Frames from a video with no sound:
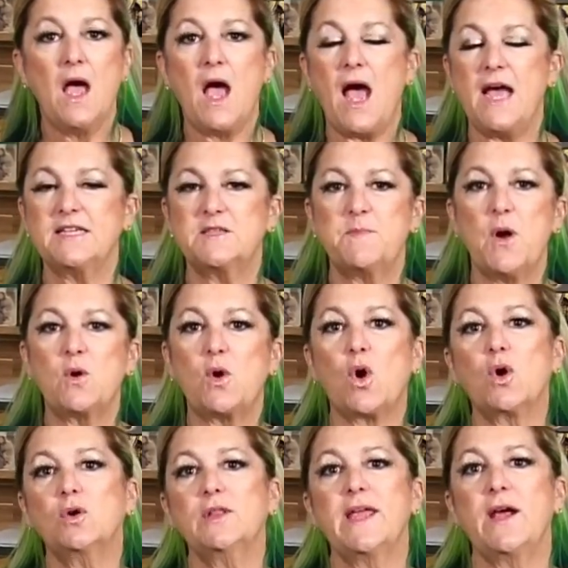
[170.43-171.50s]
I spoke
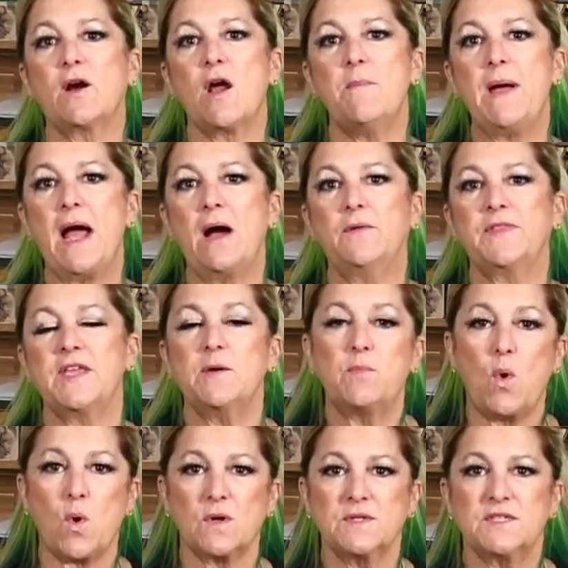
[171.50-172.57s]
earlier about the
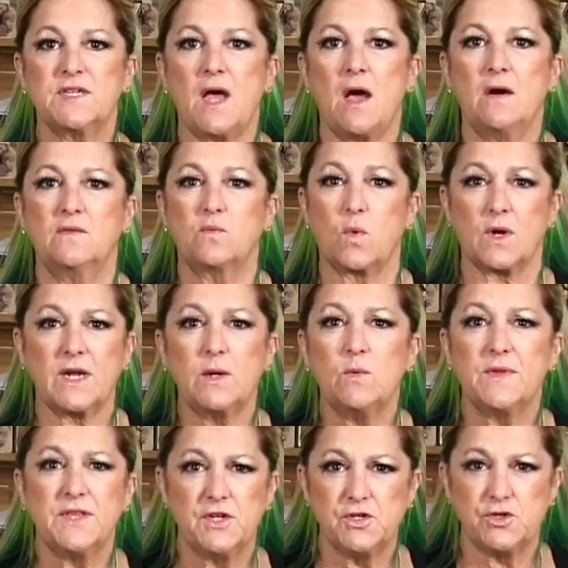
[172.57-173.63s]
importance of working
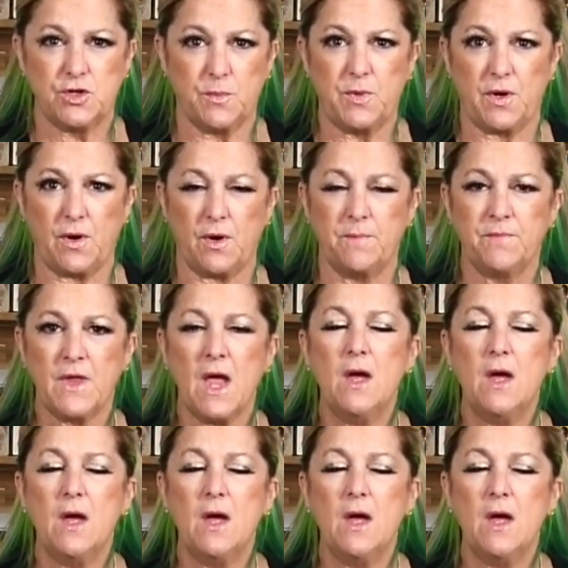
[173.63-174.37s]
with a distributor.